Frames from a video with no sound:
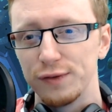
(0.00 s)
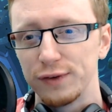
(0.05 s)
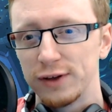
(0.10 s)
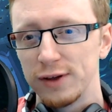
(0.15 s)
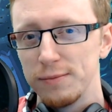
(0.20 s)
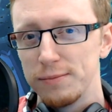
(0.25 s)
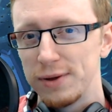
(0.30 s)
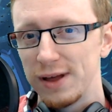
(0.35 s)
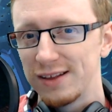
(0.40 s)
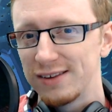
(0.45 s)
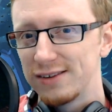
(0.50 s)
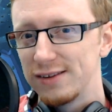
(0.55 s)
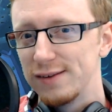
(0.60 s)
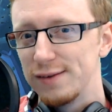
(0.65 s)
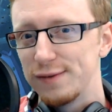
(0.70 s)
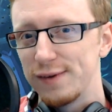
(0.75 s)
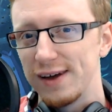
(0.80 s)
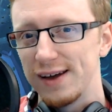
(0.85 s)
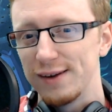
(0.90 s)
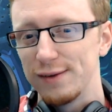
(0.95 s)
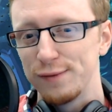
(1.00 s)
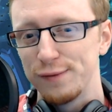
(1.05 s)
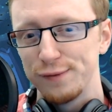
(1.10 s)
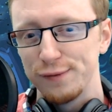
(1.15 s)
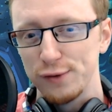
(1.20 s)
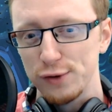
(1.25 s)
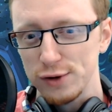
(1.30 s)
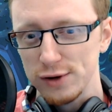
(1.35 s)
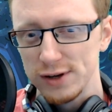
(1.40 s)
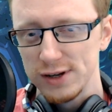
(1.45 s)
competitive and
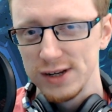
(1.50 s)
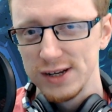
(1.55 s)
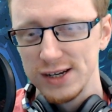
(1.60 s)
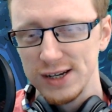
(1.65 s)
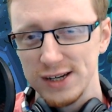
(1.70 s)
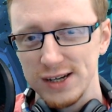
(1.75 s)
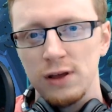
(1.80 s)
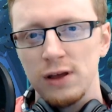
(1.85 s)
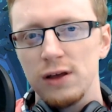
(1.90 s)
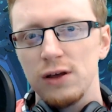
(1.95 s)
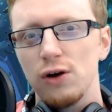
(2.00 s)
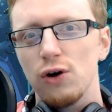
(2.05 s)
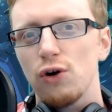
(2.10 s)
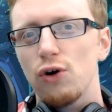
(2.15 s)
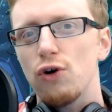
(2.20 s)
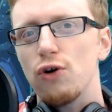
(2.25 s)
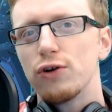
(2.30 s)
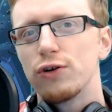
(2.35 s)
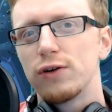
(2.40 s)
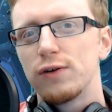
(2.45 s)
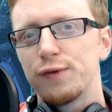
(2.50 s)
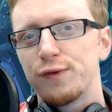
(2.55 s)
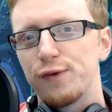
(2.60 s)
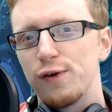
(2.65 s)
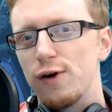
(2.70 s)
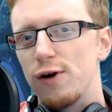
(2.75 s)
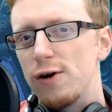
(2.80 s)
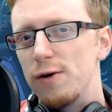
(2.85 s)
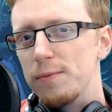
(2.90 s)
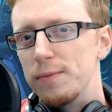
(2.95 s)
fun, ordered
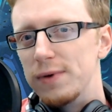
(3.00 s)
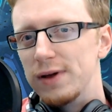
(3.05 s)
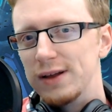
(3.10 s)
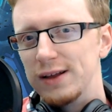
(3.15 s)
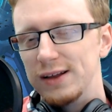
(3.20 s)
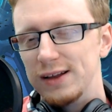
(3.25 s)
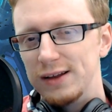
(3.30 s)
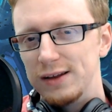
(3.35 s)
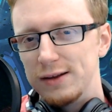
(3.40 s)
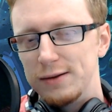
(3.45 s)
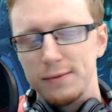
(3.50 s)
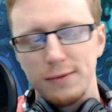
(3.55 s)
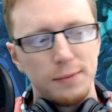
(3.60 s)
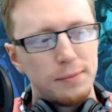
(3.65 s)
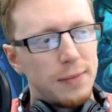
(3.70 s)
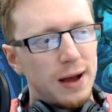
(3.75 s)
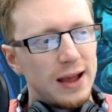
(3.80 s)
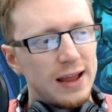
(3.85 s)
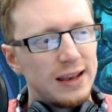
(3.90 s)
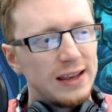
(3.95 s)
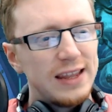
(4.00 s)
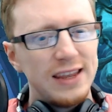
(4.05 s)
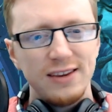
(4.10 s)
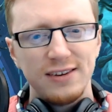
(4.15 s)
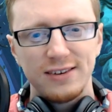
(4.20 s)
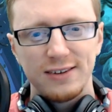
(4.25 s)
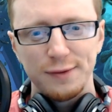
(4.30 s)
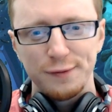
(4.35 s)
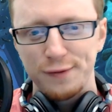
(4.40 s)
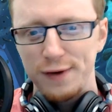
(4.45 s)
from my
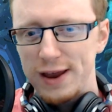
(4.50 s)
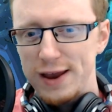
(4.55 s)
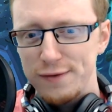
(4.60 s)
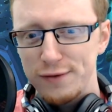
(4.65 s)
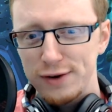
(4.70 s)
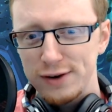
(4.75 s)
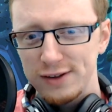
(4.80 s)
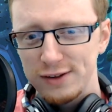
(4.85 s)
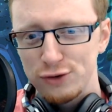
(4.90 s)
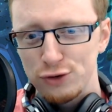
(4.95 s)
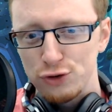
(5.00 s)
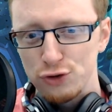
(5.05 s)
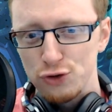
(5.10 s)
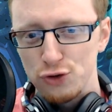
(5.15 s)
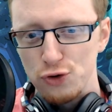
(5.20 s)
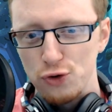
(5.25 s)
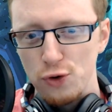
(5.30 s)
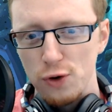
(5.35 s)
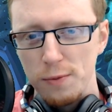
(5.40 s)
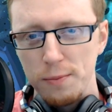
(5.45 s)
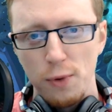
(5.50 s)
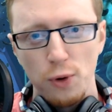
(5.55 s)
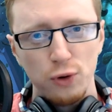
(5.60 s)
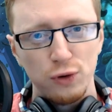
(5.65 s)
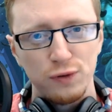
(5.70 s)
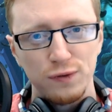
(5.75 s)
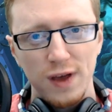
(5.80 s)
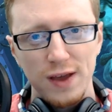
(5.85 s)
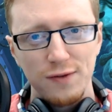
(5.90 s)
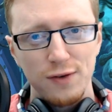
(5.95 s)
least favourite to
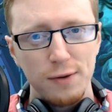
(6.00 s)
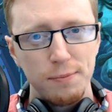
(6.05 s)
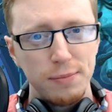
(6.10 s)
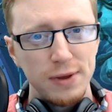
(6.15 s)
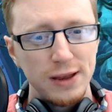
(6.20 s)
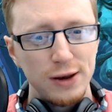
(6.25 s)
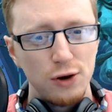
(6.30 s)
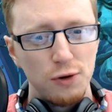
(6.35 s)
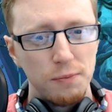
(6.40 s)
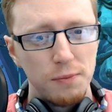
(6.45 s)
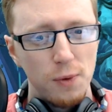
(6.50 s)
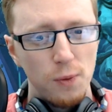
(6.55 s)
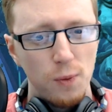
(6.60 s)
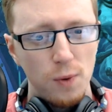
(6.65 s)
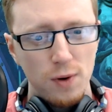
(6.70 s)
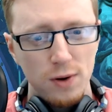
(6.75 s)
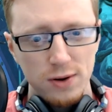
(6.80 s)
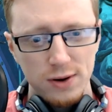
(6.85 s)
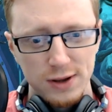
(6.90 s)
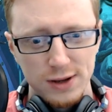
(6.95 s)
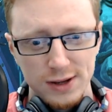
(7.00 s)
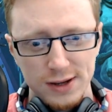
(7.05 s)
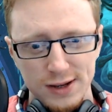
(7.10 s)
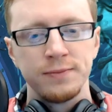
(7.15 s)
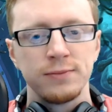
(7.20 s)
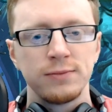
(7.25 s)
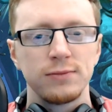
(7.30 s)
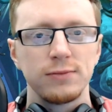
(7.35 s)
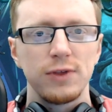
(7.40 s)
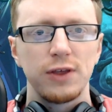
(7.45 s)
most favourite being number one.
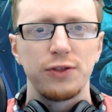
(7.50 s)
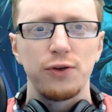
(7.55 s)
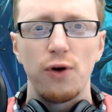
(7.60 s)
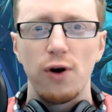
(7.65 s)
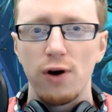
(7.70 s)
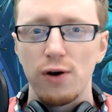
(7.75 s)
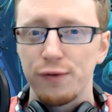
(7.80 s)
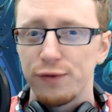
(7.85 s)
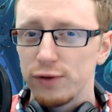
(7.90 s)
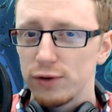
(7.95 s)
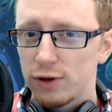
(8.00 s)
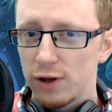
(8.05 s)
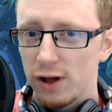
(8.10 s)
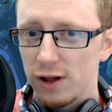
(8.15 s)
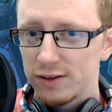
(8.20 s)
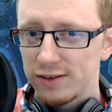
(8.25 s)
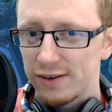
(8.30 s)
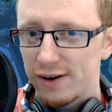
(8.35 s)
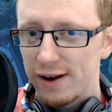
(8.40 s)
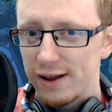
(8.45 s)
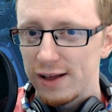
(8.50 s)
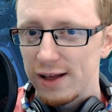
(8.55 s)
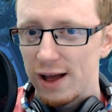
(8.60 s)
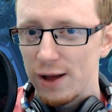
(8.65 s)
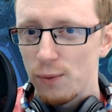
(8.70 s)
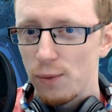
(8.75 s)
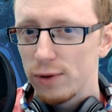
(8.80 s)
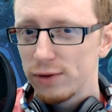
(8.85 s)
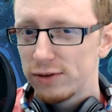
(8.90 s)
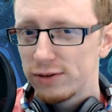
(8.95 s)
There are a few cards that I
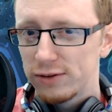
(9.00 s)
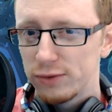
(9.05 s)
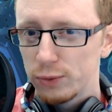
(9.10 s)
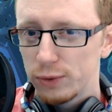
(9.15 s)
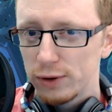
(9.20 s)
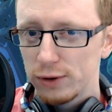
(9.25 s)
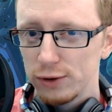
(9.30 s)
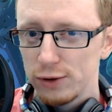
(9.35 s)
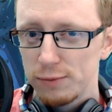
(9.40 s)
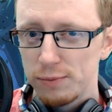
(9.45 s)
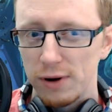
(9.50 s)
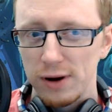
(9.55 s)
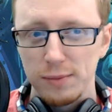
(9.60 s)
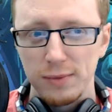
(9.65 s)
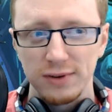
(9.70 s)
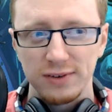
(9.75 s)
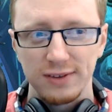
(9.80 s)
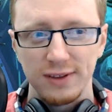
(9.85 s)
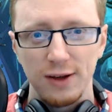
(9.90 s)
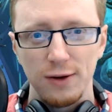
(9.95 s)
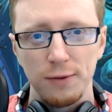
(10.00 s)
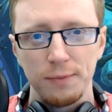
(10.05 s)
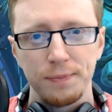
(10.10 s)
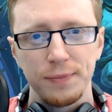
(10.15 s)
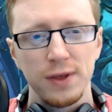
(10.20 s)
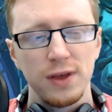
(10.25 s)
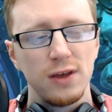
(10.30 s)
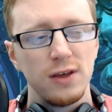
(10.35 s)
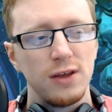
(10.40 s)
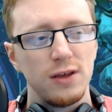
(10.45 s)
wanted to include, but I missed
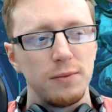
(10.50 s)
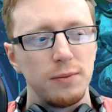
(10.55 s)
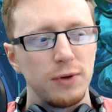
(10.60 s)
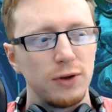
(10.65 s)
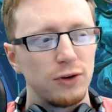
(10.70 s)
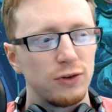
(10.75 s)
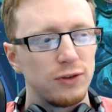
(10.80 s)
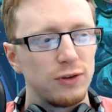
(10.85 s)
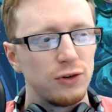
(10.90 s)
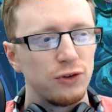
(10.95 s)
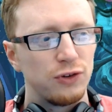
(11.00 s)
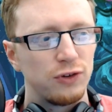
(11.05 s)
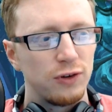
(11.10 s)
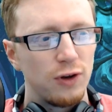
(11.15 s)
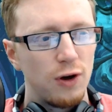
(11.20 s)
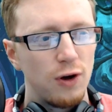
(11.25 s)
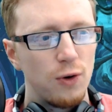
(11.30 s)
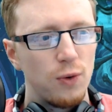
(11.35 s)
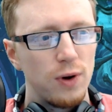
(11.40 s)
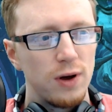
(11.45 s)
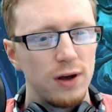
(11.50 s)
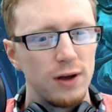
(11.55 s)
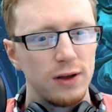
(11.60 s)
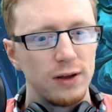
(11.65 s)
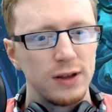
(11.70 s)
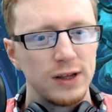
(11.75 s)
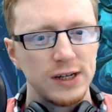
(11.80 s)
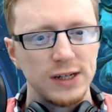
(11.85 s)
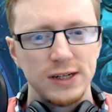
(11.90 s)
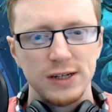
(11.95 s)
out because they're so
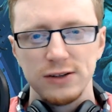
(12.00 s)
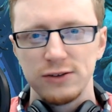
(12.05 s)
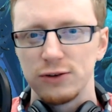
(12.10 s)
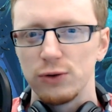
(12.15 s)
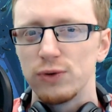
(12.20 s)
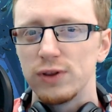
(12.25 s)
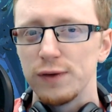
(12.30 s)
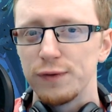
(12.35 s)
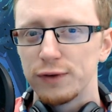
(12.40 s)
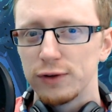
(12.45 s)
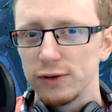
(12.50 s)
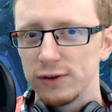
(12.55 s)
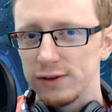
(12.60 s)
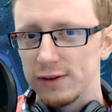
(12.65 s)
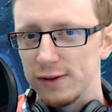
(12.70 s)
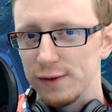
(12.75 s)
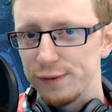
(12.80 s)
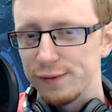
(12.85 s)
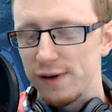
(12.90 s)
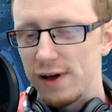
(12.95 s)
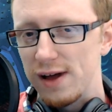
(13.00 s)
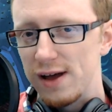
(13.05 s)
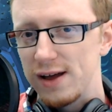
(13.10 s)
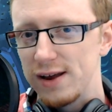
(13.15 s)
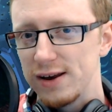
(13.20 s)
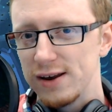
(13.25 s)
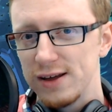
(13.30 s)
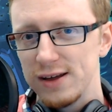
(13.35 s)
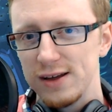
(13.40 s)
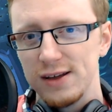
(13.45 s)
difficult to
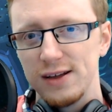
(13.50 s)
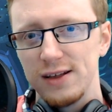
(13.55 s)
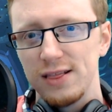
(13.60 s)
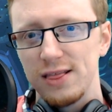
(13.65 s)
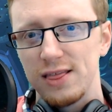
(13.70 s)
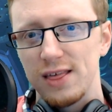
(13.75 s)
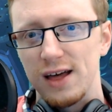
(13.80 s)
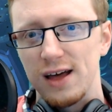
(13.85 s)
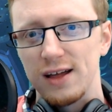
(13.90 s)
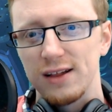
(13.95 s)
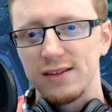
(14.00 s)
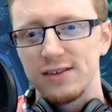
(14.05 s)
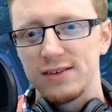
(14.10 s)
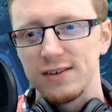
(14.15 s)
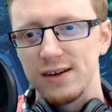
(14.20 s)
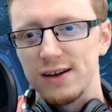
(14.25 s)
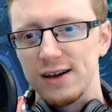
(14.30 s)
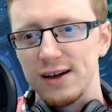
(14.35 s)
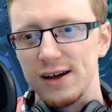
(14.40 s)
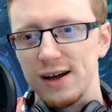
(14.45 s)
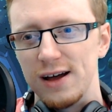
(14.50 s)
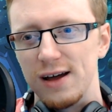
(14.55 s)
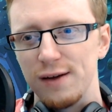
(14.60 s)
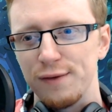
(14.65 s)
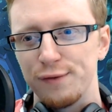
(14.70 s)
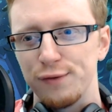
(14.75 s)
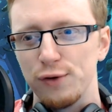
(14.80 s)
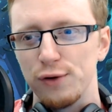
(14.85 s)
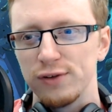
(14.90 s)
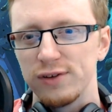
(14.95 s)
define that I
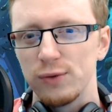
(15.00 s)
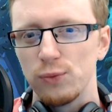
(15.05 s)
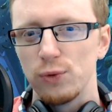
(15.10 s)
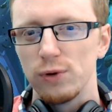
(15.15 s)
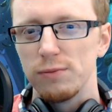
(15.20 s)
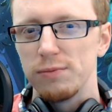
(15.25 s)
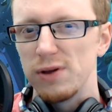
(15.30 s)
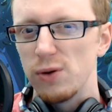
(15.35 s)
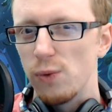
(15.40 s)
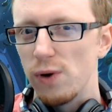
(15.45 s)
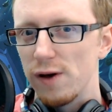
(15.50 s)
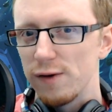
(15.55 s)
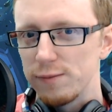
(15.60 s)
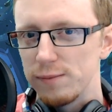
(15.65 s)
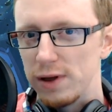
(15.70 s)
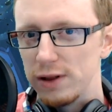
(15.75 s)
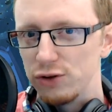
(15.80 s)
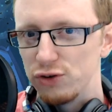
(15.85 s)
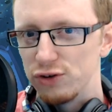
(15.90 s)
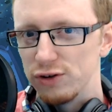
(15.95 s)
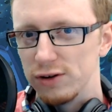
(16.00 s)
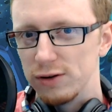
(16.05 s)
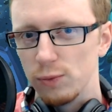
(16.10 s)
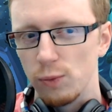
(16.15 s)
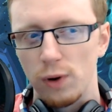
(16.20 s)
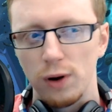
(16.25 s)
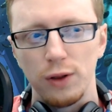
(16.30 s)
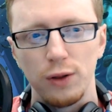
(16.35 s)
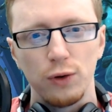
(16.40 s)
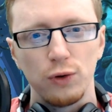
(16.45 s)
thought it wouldn't be worth mentioning.
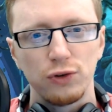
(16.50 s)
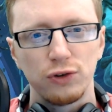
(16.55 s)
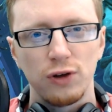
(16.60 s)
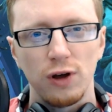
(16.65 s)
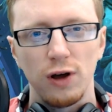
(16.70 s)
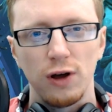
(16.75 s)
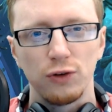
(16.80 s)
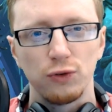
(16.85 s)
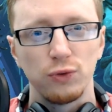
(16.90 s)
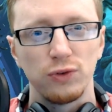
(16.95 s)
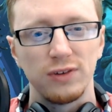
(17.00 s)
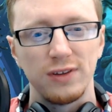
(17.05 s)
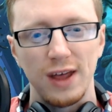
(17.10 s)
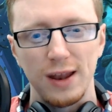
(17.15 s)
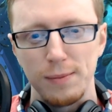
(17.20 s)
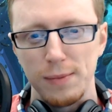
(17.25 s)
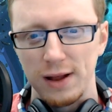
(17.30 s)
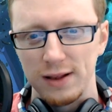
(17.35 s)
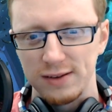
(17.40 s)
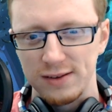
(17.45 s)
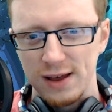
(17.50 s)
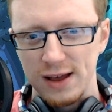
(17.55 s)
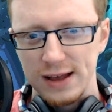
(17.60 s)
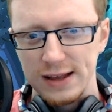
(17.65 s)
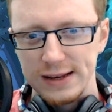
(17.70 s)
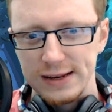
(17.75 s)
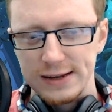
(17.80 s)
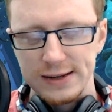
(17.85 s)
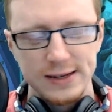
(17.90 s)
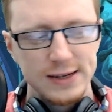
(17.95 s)
One of those cards was Dead Man's
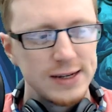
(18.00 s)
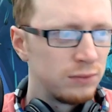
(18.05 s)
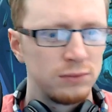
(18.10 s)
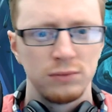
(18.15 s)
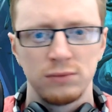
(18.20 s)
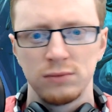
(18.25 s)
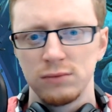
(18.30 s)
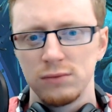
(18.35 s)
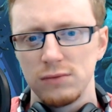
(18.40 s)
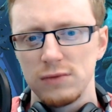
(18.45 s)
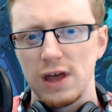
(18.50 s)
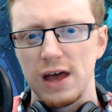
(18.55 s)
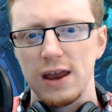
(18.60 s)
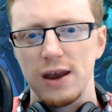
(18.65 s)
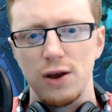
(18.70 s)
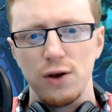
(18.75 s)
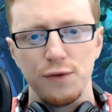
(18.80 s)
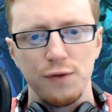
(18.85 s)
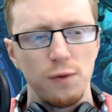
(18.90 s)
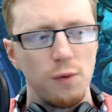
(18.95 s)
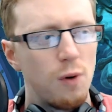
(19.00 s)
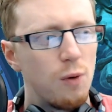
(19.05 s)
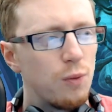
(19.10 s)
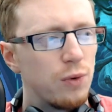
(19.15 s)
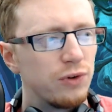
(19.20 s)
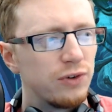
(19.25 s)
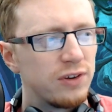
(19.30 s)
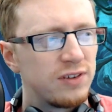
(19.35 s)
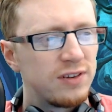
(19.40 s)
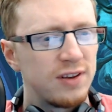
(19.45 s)
Hand, and another one
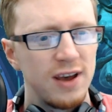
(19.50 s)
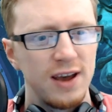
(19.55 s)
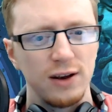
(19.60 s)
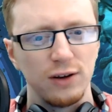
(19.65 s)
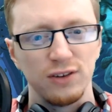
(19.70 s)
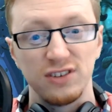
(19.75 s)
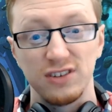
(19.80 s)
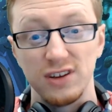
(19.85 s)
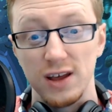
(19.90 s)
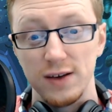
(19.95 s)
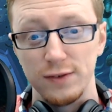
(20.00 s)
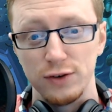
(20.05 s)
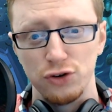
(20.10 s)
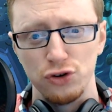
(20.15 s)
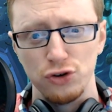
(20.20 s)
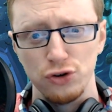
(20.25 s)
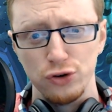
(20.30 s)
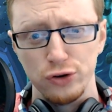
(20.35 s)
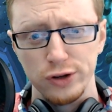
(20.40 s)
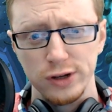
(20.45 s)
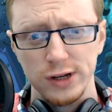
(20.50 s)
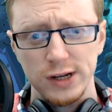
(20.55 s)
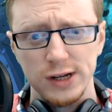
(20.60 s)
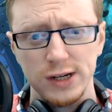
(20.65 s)
was Eternal Servitude.